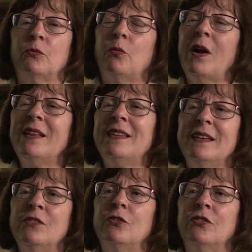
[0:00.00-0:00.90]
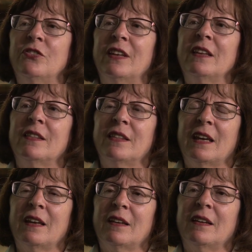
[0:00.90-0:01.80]
One interesting
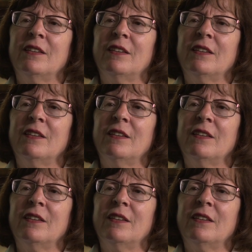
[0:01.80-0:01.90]
thing,